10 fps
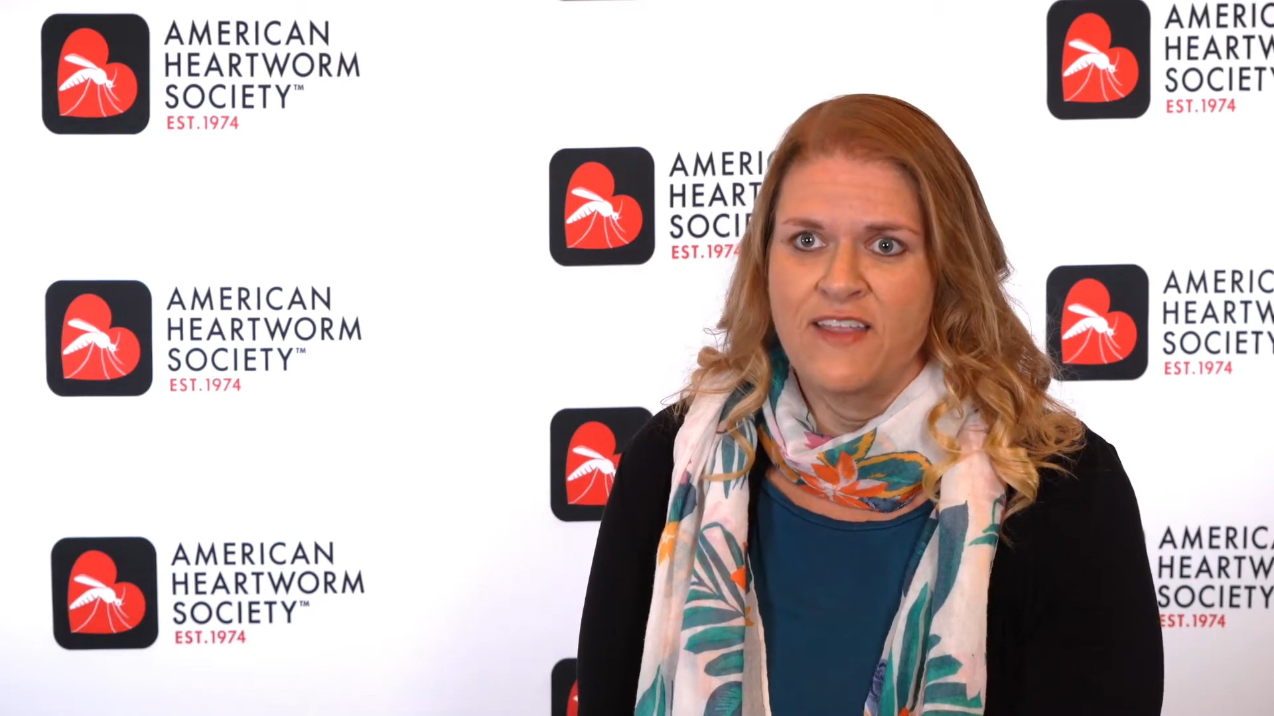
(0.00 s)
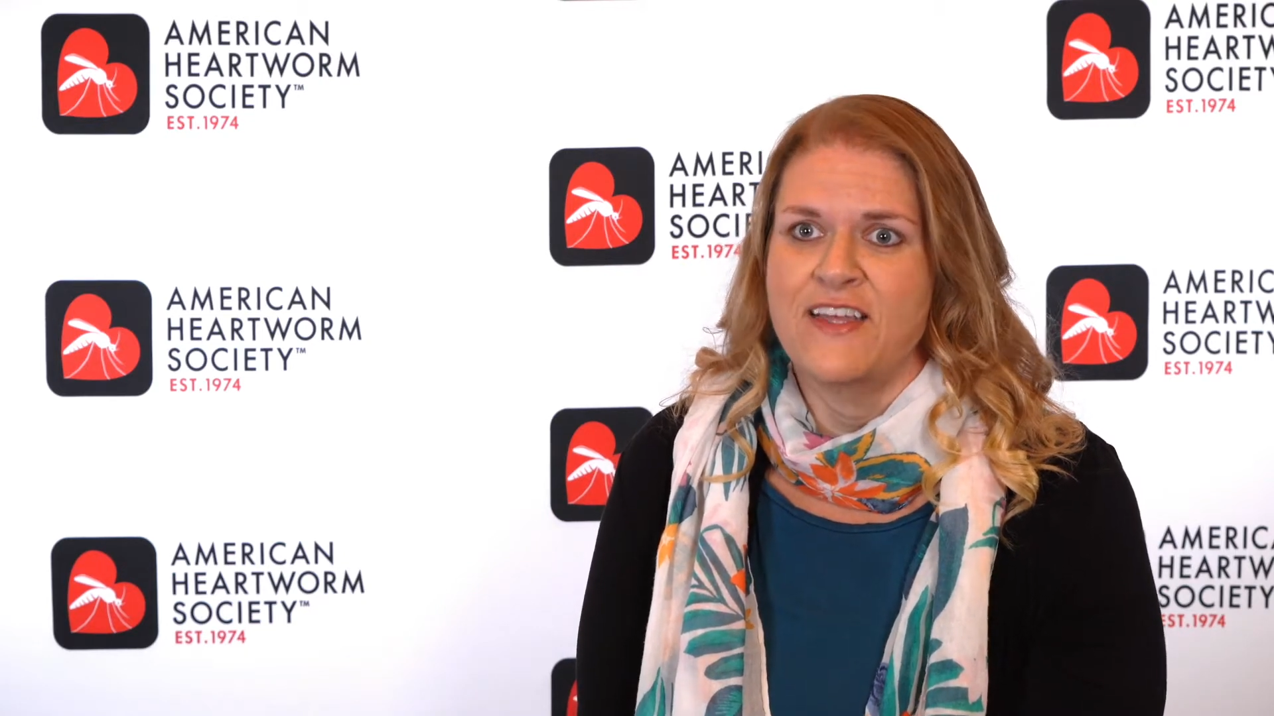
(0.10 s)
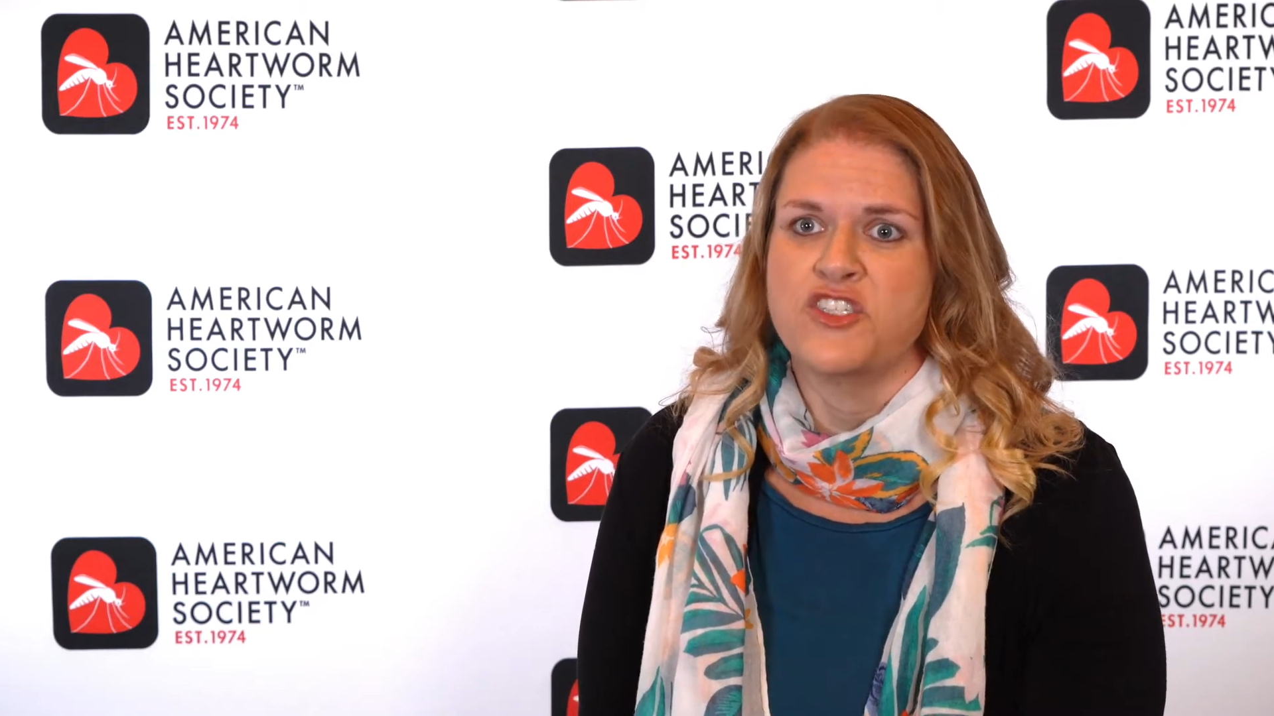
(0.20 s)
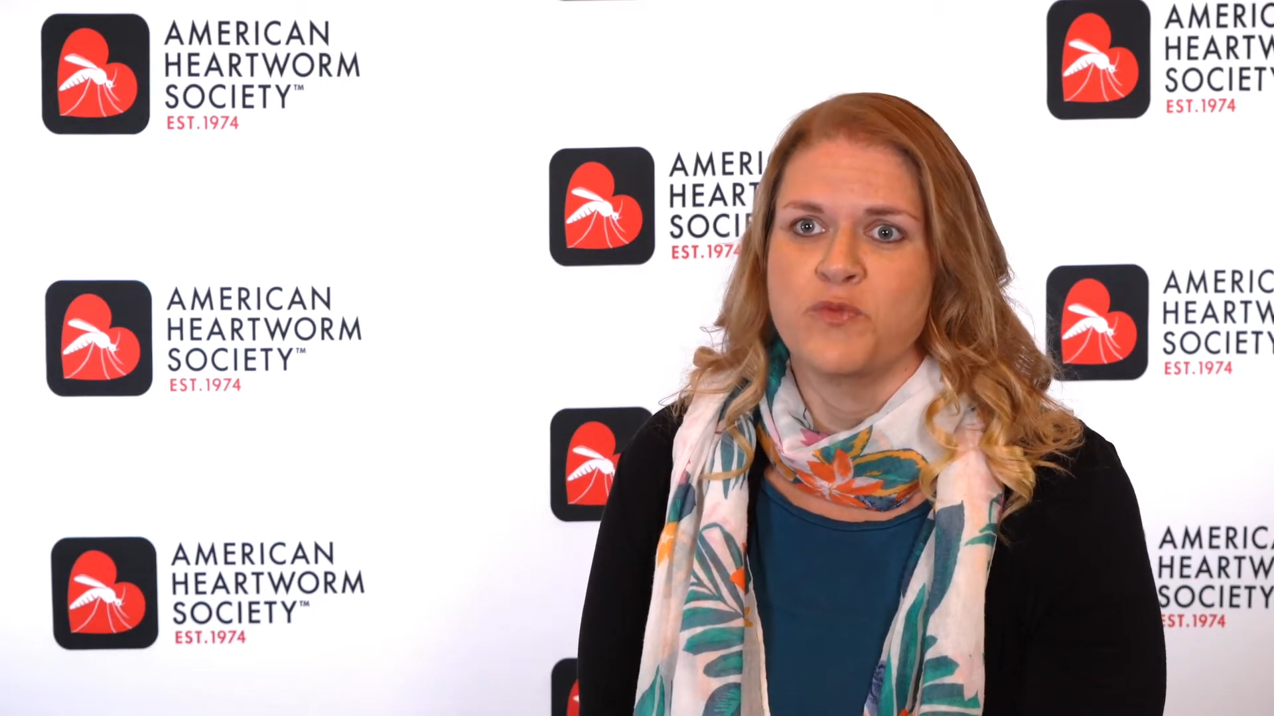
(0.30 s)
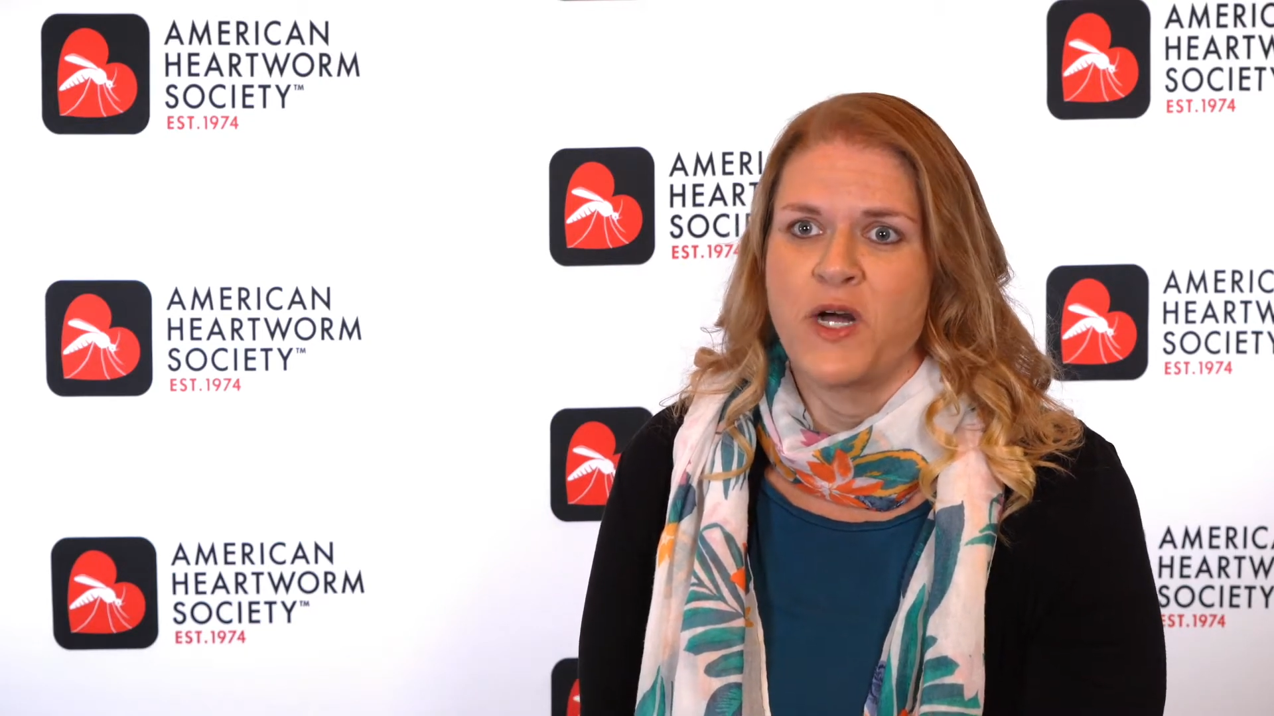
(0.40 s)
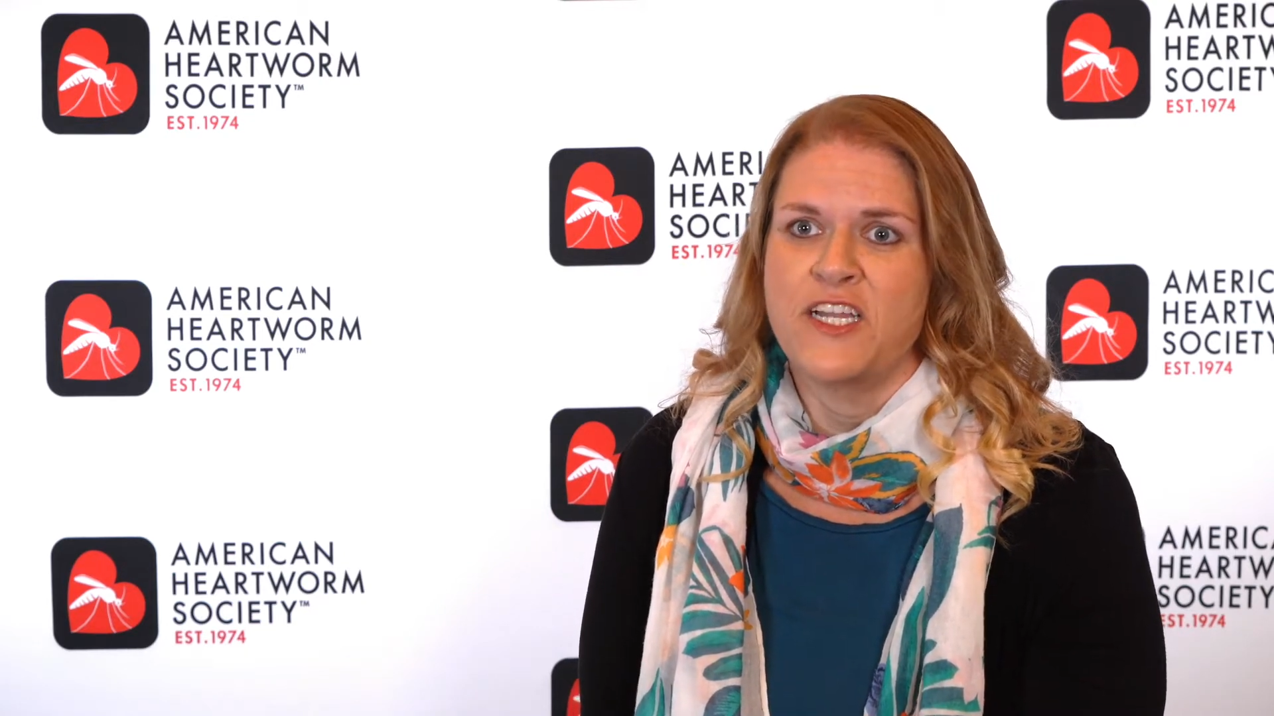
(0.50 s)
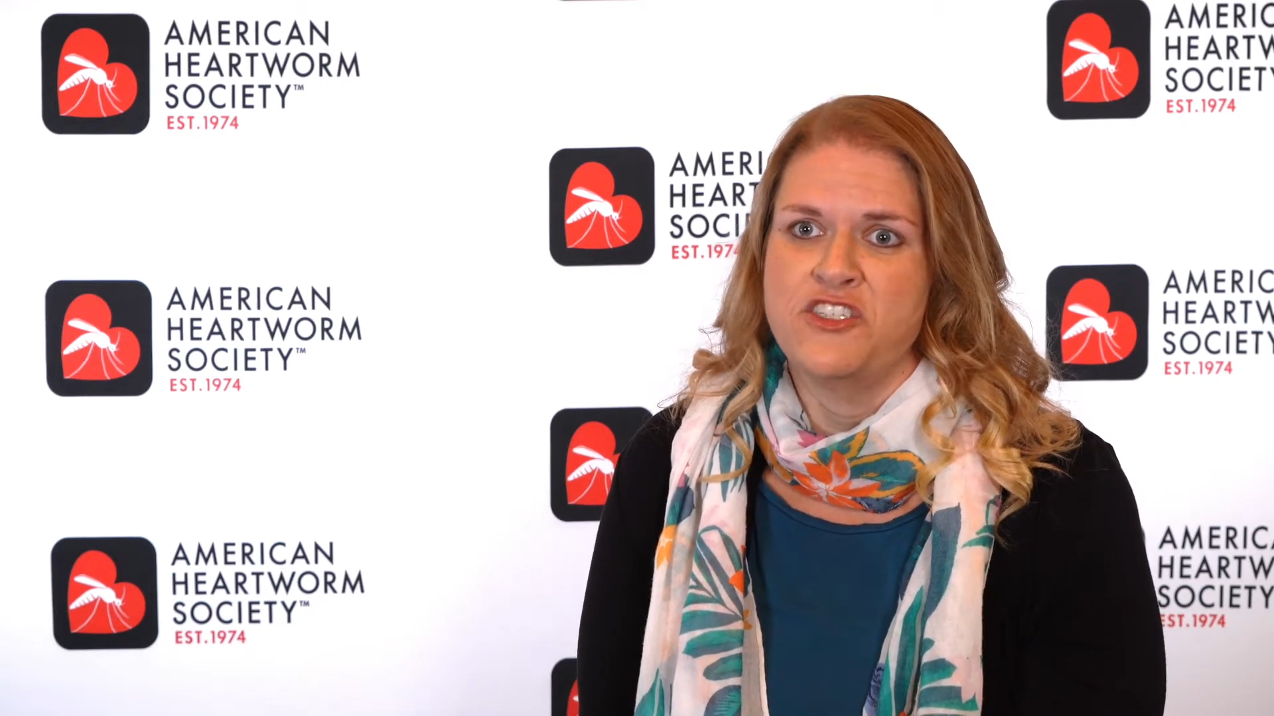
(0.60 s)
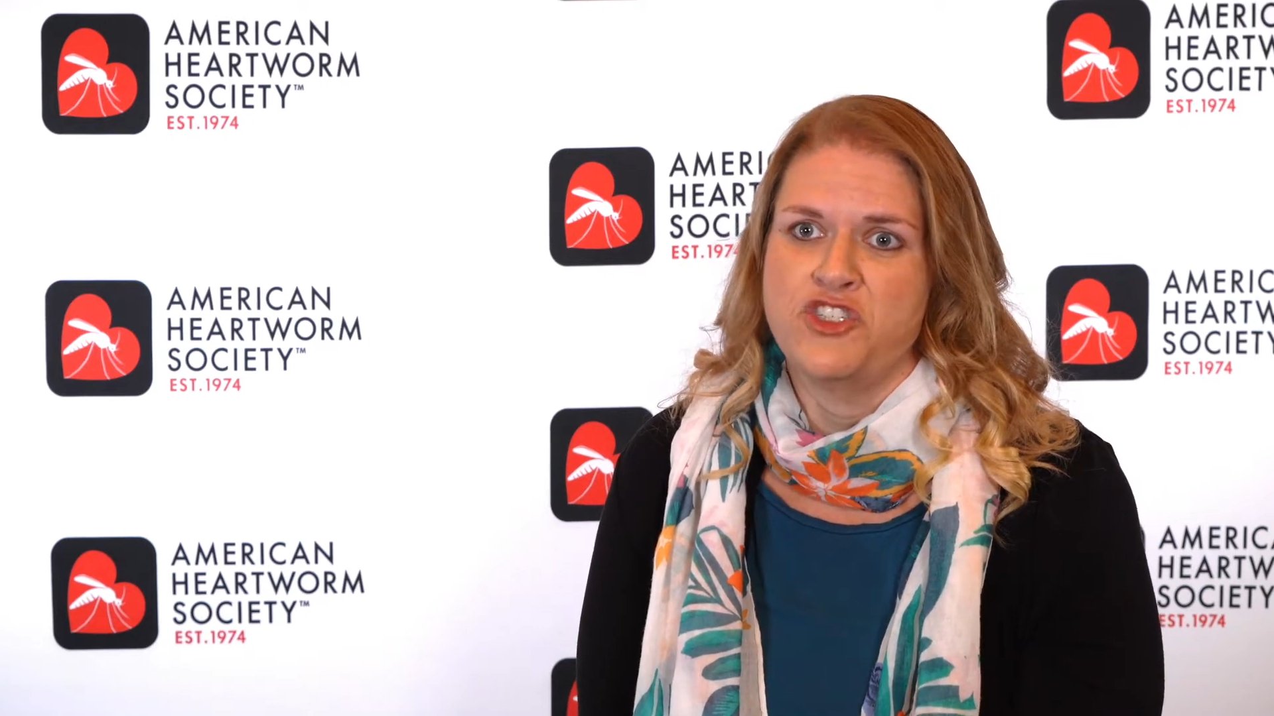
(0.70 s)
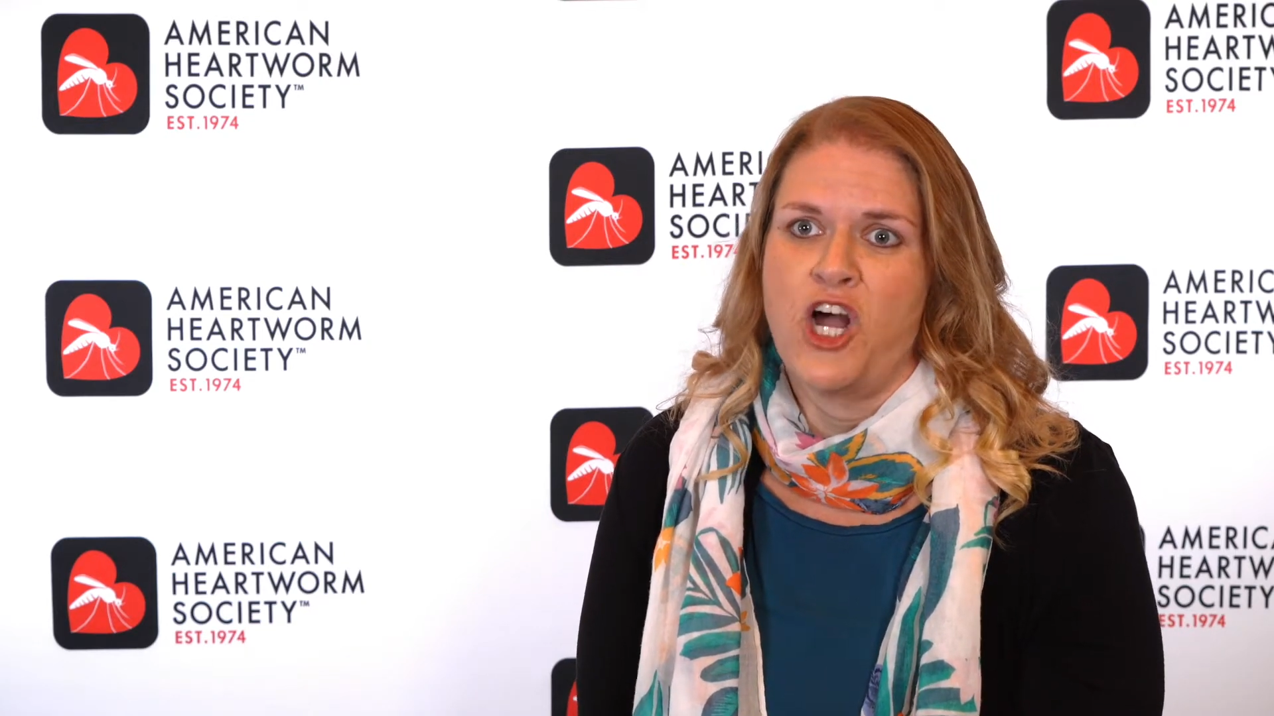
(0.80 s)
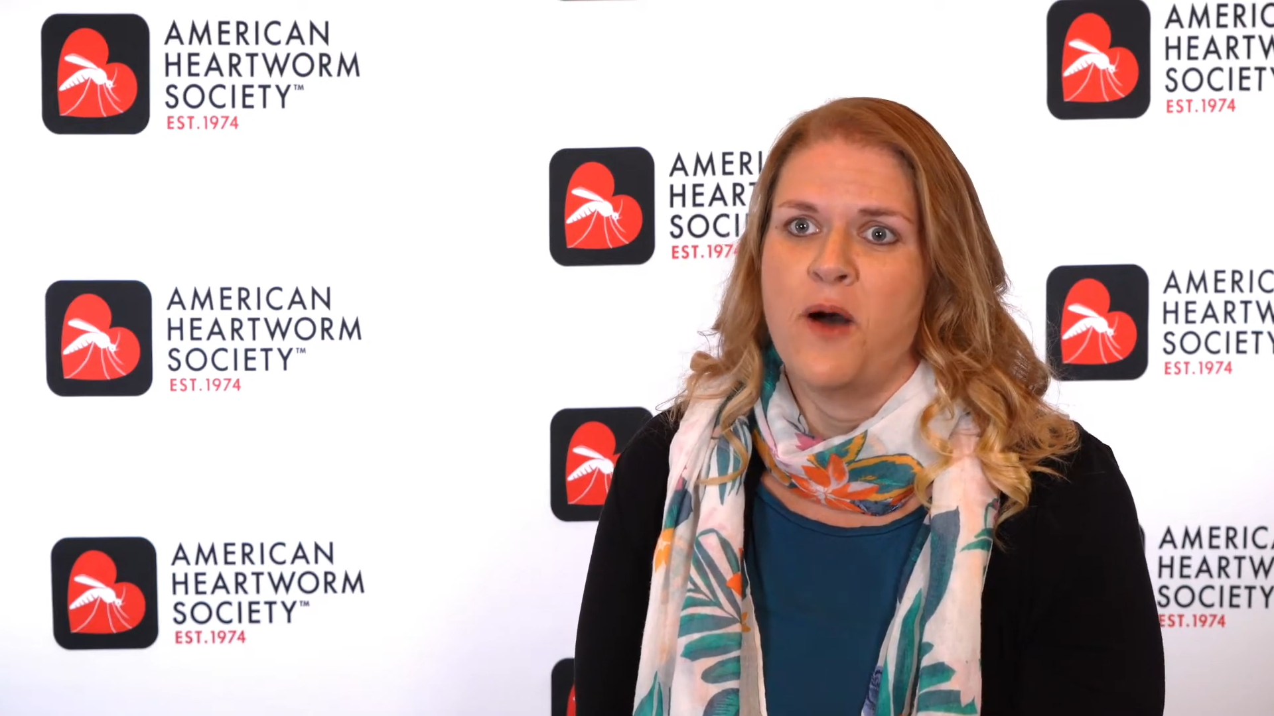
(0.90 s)
That's your body's
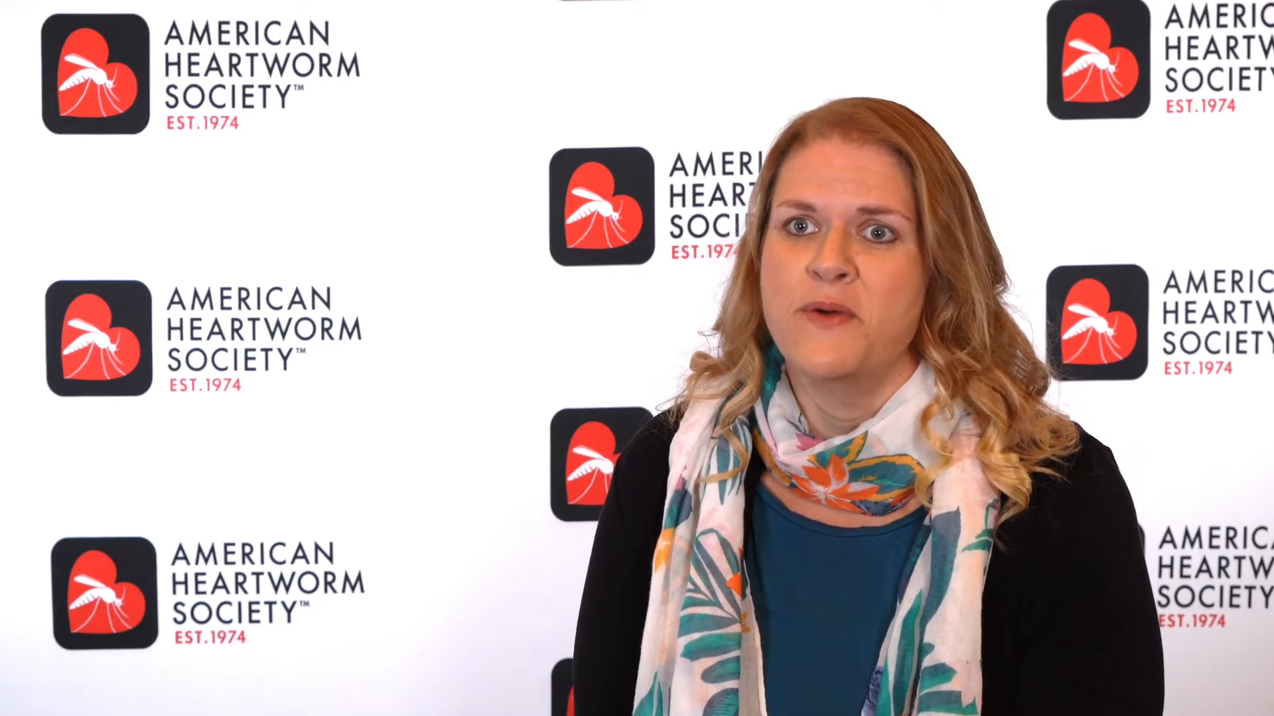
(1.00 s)
job,